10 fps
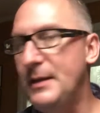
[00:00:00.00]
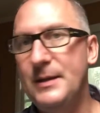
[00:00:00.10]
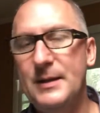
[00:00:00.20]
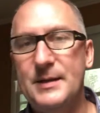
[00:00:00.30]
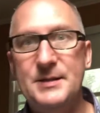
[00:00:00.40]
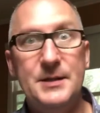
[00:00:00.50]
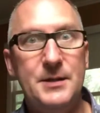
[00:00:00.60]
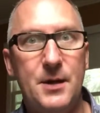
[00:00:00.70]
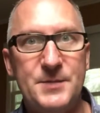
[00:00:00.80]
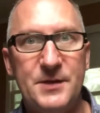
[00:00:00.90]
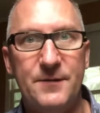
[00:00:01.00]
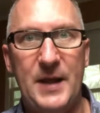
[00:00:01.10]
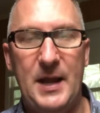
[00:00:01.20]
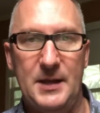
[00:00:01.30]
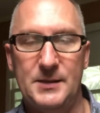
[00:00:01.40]
The idea, the opposite of
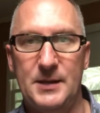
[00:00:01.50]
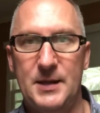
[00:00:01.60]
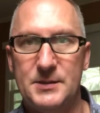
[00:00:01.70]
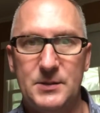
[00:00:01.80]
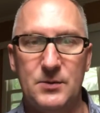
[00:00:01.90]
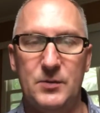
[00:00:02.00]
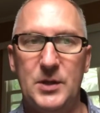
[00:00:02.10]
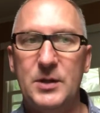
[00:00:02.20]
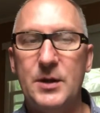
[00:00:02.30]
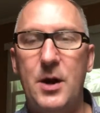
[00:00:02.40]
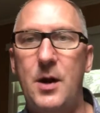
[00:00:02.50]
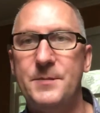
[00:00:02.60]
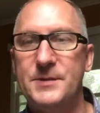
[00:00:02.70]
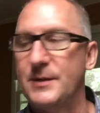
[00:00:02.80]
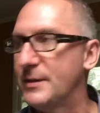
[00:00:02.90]
hate, yes? So we look at
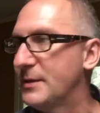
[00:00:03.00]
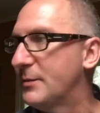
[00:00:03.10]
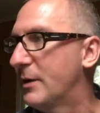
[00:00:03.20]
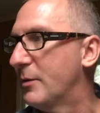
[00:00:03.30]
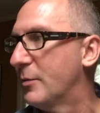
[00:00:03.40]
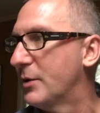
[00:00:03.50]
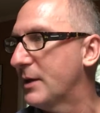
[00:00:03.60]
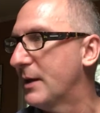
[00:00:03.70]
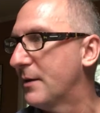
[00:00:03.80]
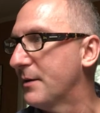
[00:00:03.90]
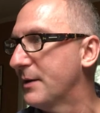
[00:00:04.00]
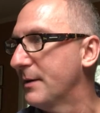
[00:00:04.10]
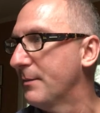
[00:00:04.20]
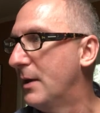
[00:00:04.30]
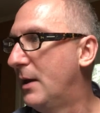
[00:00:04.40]
opposites as well when we're looking at our
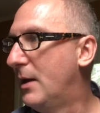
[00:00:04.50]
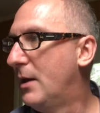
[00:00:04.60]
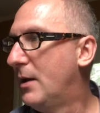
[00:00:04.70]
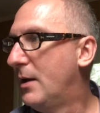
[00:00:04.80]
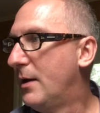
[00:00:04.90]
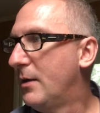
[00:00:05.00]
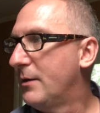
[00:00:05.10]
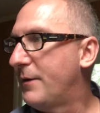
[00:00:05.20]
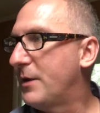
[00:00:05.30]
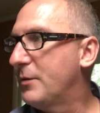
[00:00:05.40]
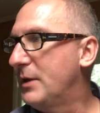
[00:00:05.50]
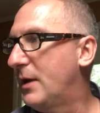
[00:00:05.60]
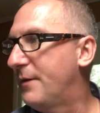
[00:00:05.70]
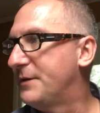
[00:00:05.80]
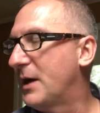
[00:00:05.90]
theme. The father we
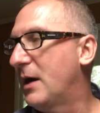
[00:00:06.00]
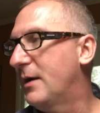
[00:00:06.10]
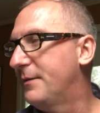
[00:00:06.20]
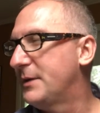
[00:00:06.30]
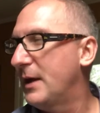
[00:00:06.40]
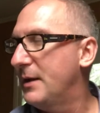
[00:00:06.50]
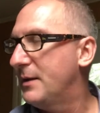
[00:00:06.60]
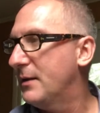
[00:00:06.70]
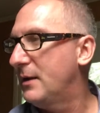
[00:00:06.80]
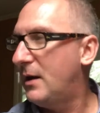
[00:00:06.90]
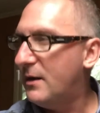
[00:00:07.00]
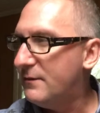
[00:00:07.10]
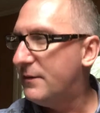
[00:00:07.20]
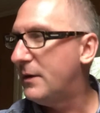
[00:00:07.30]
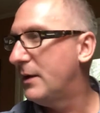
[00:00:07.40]
loved, anything,
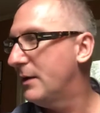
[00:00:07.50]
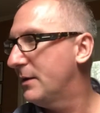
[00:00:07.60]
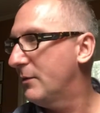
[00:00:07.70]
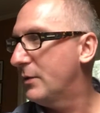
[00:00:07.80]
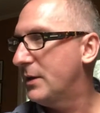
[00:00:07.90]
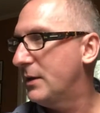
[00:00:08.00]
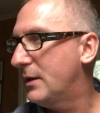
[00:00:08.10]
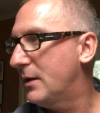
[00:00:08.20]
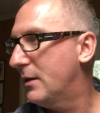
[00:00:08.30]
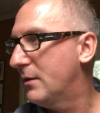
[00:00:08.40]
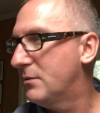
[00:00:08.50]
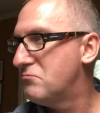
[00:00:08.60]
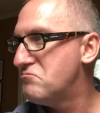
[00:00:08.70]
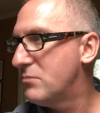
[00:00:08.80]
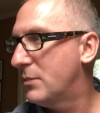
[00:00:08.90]
love, anything within there,
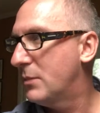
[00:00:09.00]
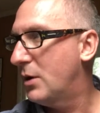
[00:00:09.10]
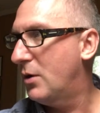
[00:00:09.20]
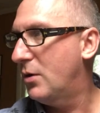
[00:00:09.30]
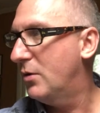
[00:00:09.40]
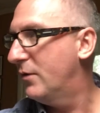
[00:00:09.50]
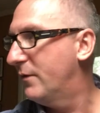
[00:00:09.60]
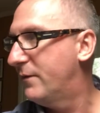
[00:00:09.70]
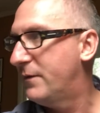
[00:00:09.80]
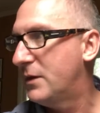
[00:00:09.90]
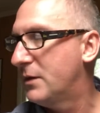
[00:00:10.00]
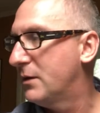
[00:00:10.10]
oved,